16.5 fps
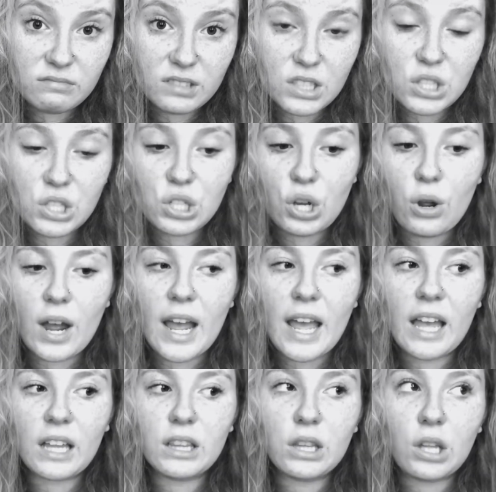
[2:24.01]
So I
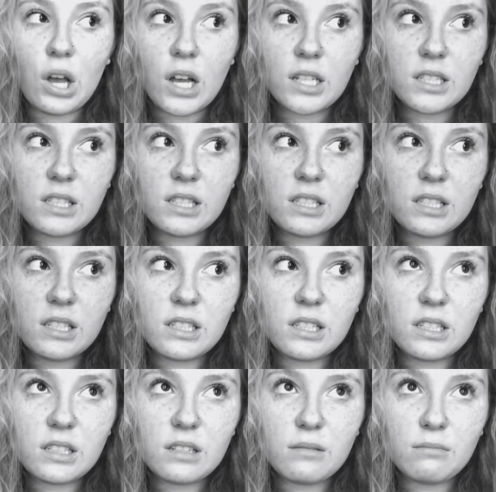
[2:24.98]
had lost
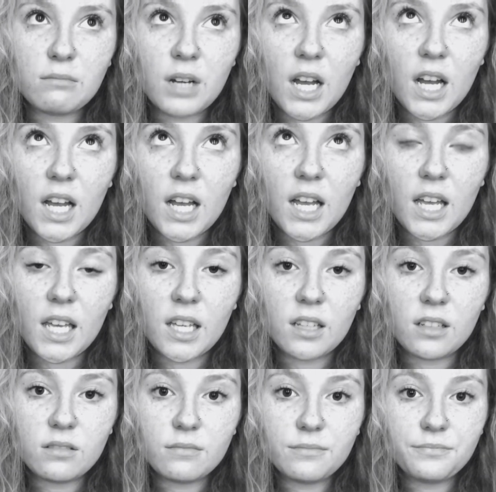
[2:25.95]
my
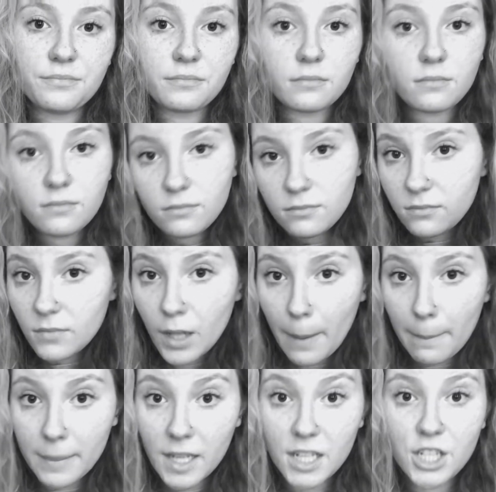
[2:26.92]

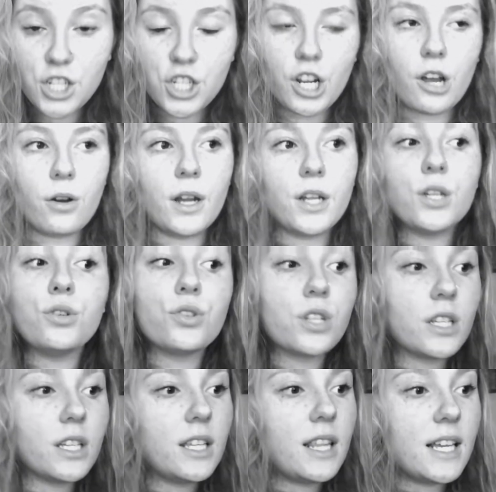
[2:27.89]
bloody show, and
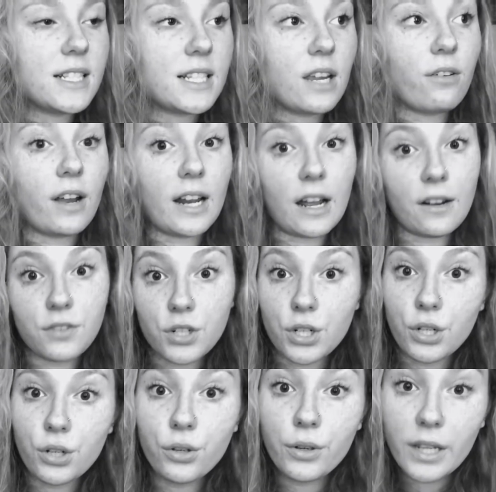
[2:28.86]
usually they say right after
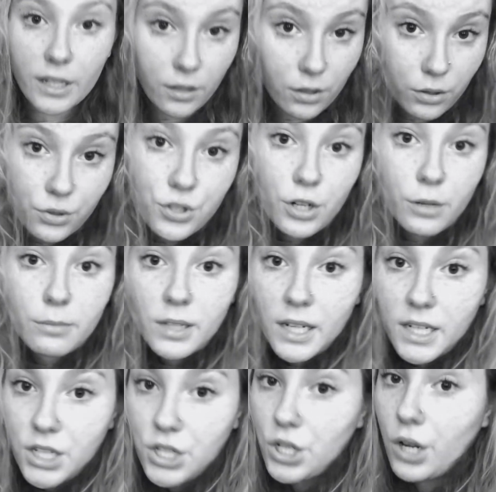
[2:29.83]
you lose your
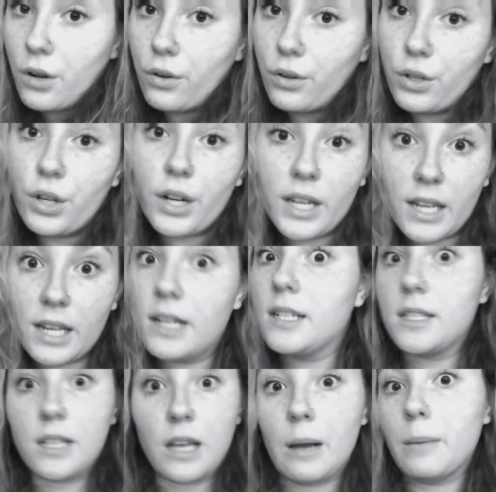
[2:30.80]
bloody show, your kid
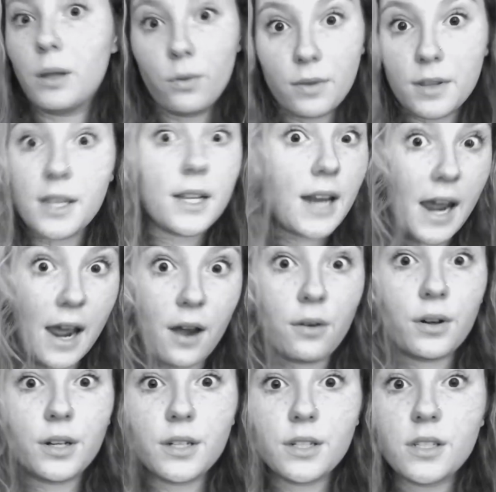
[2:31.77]
is coming within
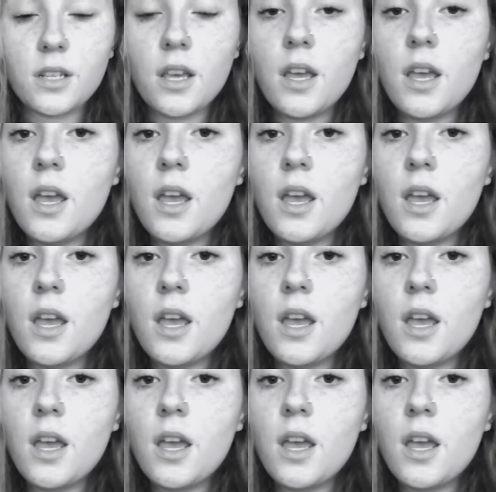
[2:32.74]
hours.